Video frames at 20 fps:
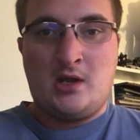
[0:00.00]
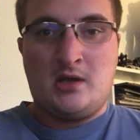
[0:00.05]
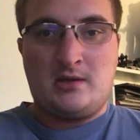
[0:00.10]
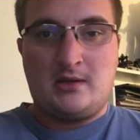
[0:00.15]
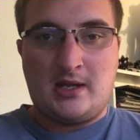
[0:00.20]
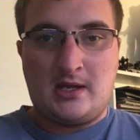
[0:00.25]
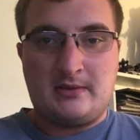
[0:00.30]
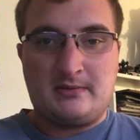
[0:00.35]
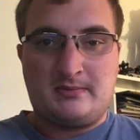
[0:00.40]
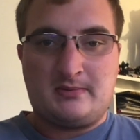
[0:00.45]

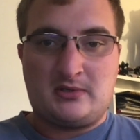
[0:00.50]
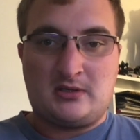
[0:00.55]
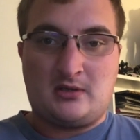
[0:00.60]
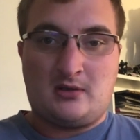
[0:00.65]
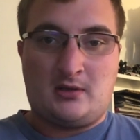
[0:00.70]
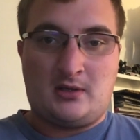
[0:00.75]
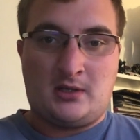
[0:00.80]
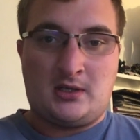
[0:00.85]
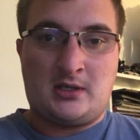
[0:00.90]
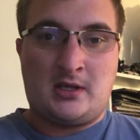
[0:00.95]
That's been a
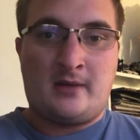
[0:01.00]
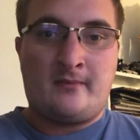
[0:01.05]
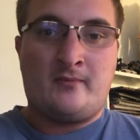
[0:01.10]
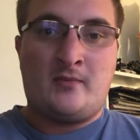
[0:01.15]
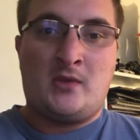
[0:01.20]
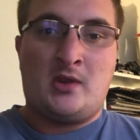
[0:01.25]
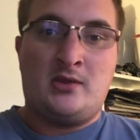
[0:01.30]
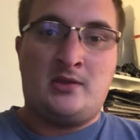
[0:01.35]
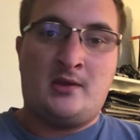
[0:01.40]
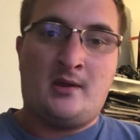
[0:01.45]
lot of that.
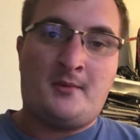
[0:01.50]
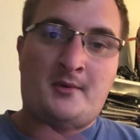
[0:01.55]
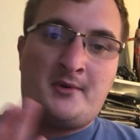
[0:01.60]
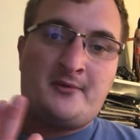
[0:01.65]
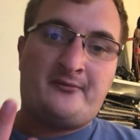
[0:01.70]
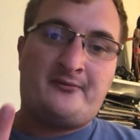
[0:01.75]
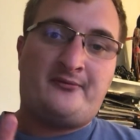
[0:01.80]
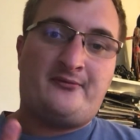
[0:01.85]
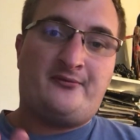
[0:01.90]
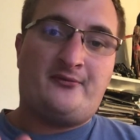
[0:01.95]
Number
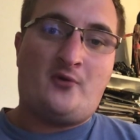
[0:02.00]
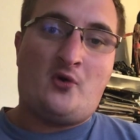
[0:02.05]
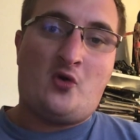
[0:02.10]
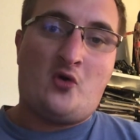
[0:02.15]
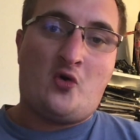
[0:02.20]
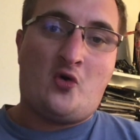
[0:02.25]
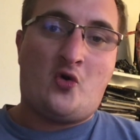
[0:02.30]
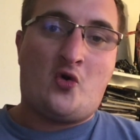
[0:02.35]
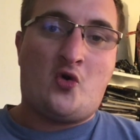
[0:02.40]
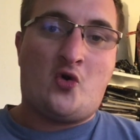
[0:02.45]

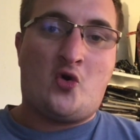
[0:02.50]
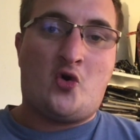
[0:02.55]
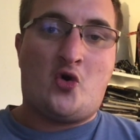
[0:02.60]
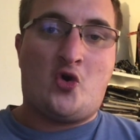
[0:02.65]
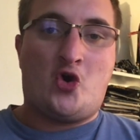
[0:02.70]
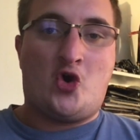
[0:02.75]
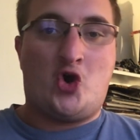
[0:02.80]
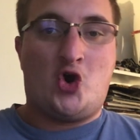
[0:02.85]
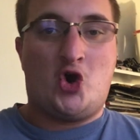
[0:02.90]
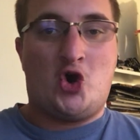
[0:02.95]

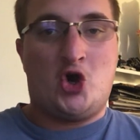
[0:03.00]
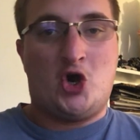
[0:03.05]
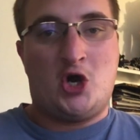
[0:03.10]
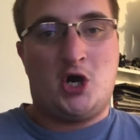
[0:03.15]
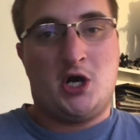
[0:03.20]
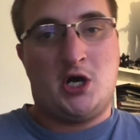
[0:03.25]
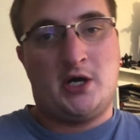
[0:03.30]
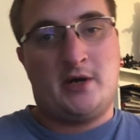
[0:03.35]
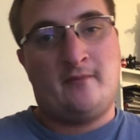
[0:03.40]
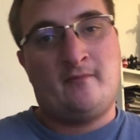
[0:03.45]

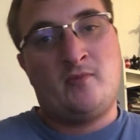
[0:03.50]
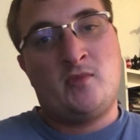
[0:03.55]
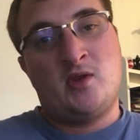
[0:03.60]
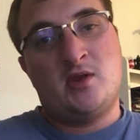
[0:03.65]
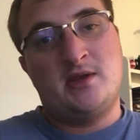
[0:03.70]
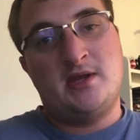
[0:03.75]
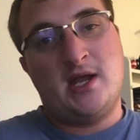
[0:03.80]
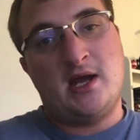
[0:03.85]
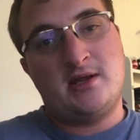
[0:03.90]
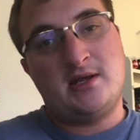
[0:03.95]
four.
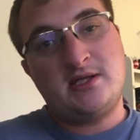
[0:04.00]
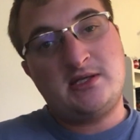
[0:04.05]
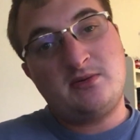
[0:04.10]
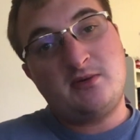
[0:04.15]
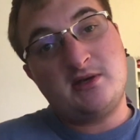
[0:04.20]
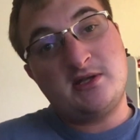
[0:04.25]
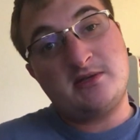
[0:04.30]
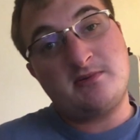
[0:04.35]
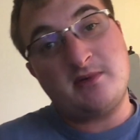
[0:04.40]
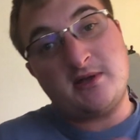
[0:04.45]
Now, this
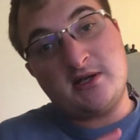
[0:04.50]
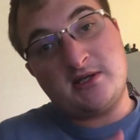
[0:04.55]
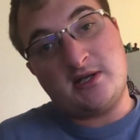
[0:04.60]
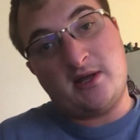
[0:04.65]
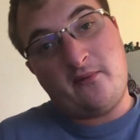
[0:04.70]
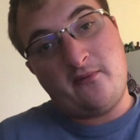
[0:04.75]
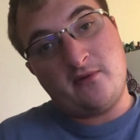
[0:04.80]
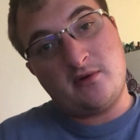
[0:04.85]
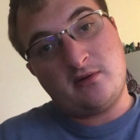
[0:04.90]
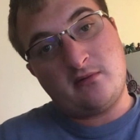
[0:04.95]
one's really
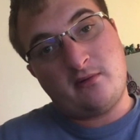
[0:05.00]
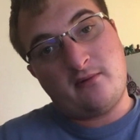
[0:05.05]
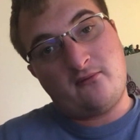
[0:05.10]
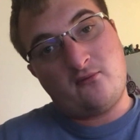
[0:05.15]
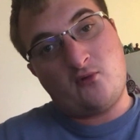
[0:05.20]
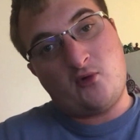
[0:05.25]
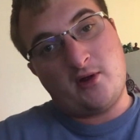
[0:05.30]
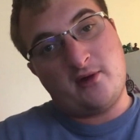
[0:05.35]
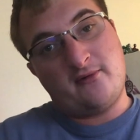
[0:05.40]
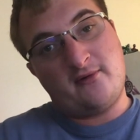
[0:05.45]
different from
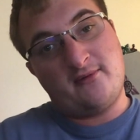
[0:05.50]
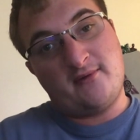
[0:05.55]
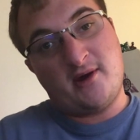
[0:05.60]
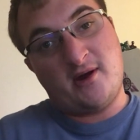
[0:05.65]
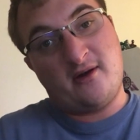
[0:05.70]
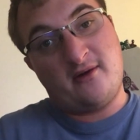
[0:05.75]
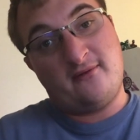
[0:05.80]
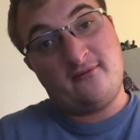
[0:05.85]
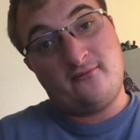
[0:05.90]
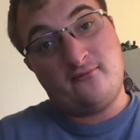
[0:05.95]

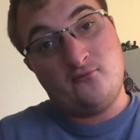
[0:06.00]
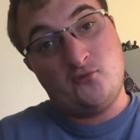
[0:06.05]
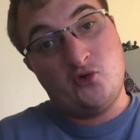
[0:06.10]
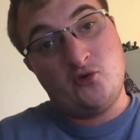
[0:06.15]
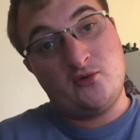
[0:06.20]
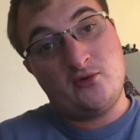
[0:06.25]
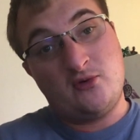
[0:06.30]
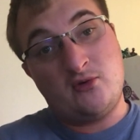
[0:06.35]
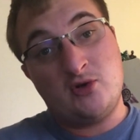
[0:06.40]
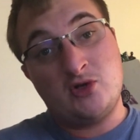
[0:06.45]
everybody
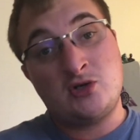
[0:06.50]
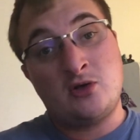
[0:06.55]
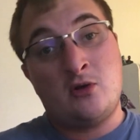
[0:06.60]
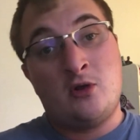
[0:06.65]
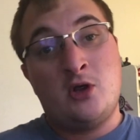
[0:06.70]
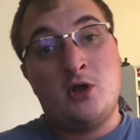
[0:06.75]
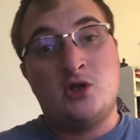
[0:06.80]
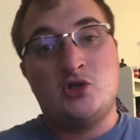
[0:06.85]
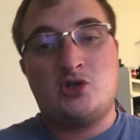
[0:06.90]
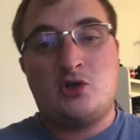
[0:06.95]
movies.
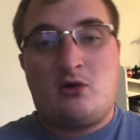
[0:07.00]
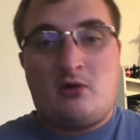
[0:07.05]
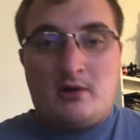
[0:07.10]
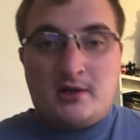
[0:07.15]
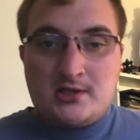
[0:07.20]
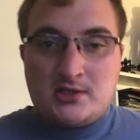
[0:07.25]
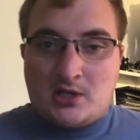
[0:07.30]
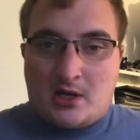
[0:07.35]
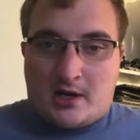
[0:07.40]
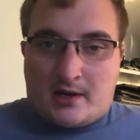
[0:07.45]
So I
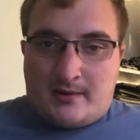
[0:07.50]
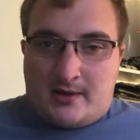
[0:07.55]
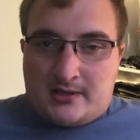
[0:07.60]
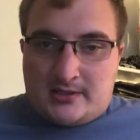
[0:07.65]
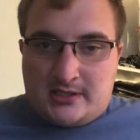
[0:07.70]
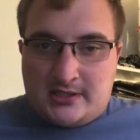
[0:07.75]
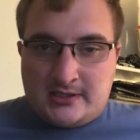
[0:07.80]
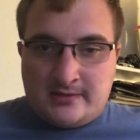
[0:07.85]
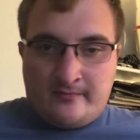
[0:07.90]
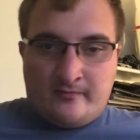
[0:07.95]
want to talk about
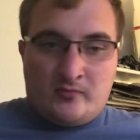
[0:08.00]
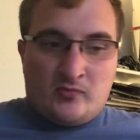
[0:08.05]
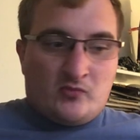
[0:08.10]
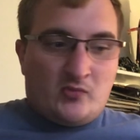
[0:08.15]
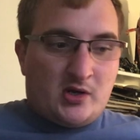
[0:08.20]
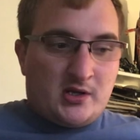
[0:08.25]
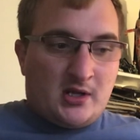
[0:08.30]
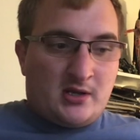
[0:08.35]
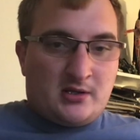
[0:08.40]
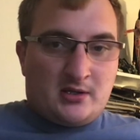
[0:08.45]
this
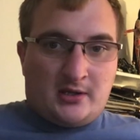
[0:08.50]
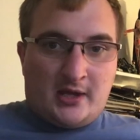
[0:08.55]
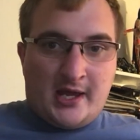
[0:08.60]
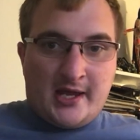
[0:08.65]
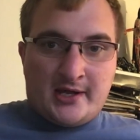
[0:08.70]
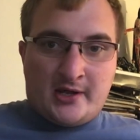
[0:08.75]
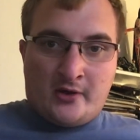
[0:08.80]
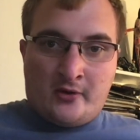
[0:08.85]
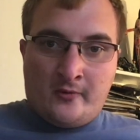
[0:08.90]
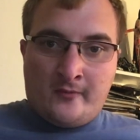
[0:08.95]
right now. The
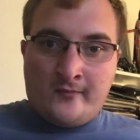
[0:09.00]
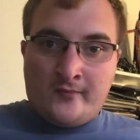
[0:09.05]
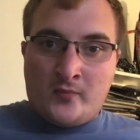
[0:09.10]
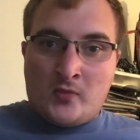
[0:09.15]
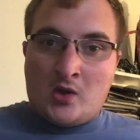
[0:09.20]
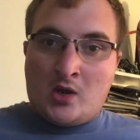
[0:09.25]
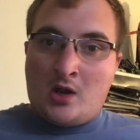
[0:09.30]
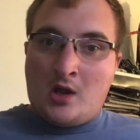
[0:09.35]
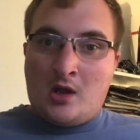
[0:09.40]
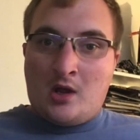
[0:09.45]
Lego
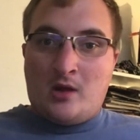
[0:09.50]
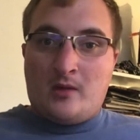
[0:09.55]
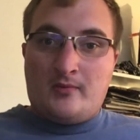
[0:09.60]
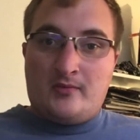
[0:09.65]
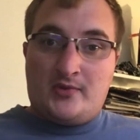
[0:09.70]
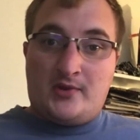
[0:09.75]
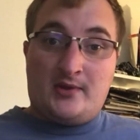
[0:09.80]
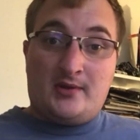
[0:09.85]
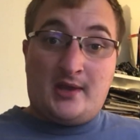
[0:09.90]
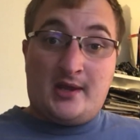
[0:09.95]

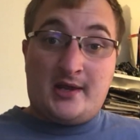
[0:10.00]
movie.